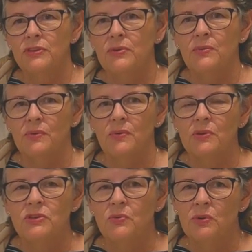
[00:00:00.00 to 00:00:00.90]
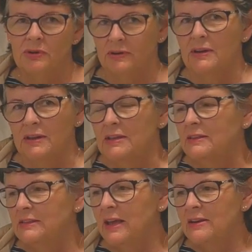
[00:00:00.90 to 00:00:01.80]
you when you were
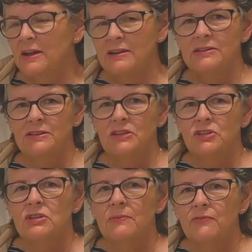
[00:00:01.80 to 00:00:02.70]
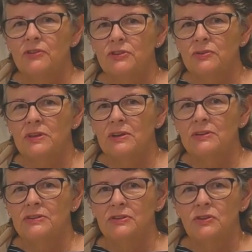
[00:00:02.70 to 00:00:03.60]
signed on to this ship for 2
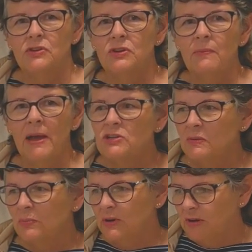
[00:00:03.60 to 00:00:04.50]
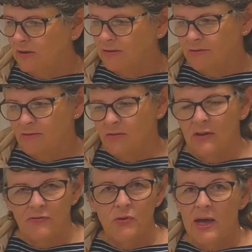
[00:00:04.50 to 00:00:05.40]
years. So you can imagine
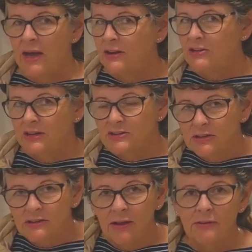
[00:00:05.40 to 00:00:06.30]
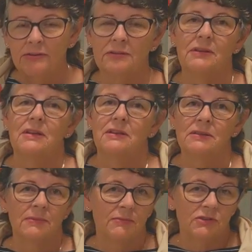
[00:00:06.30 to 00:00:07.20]
if you had a change of clothes,
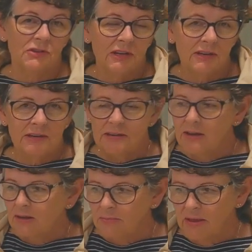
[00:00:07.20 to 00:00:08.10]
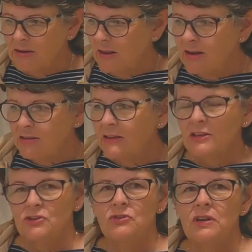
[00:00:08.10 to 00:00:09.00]
sometimes you didn't, but
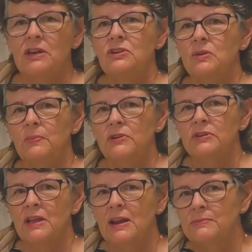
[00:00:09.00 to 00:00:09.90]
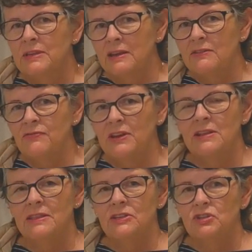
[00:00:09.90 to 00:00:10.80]
anything that you needed, your personal items had to fit
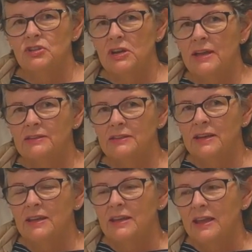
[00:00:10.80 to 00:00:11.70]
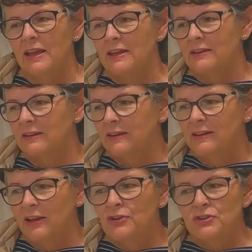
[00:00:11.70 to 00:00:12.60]
in this chest. And
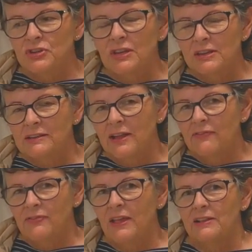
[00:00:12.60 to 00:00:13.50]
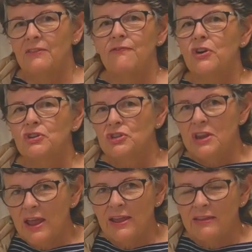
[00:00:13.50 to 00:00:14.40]
interestingly enough, like the first
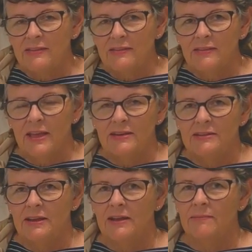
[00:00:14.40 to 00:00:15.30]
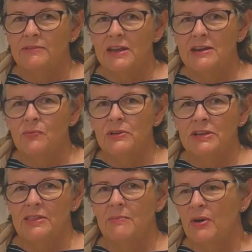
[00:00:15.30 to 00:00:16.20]
day that Dana
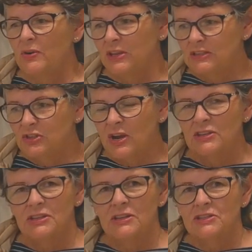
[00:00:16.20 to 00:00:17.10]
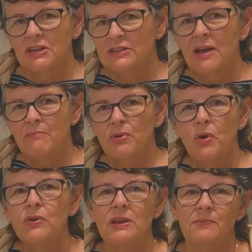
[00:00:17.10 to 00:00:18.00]
was on the boat, his chest got
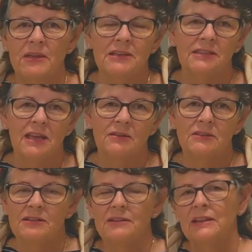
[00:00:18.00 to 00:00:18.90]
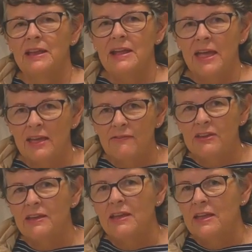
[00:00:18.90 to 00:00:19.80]
broken because they had laid a
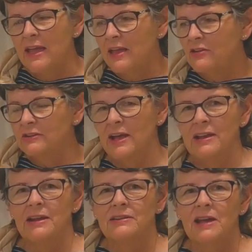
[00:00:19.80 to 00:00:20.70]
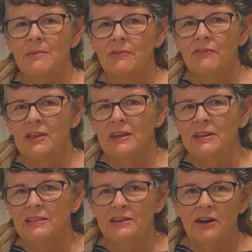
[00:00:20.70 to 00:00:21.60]
heavy anchor line on top of it,
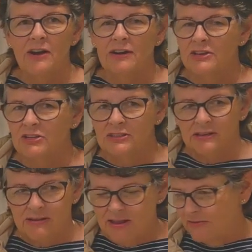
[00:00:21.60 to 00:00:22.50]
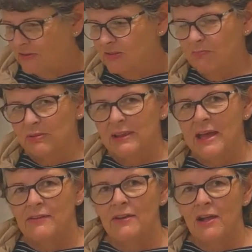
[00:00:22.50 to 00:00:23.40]
and in the dark it just kind of
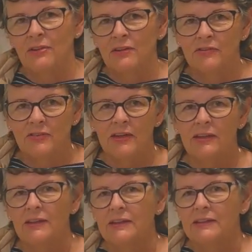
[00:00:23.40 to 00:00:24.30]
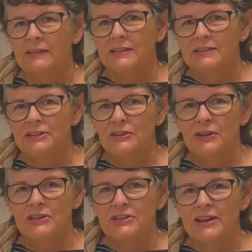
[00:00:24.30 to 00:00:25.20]
splattered all over the
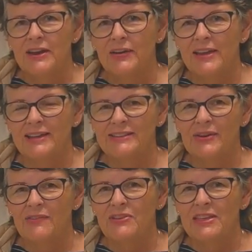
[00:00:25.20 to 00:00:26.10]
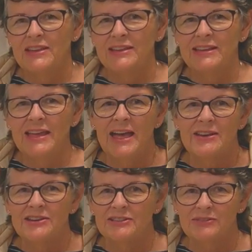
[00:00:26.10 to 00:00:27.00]
steerage area, so everything he
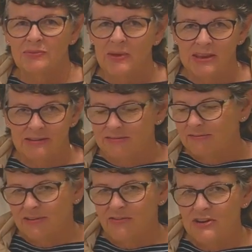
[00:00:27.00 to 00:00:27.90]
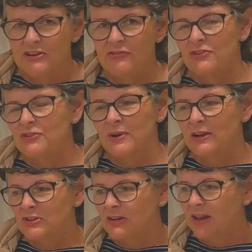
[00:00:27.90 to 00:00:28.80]
had just went every different
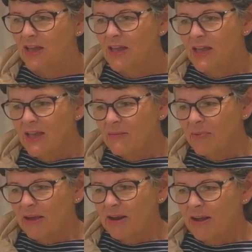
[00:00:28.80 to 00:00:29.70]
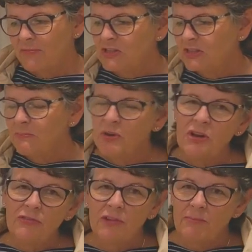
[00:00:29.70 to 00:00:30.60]
direction. But this is a
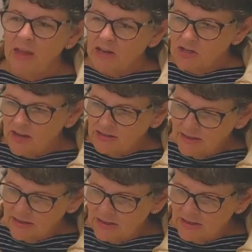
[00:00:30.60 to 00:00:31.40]
beautifully made chest, and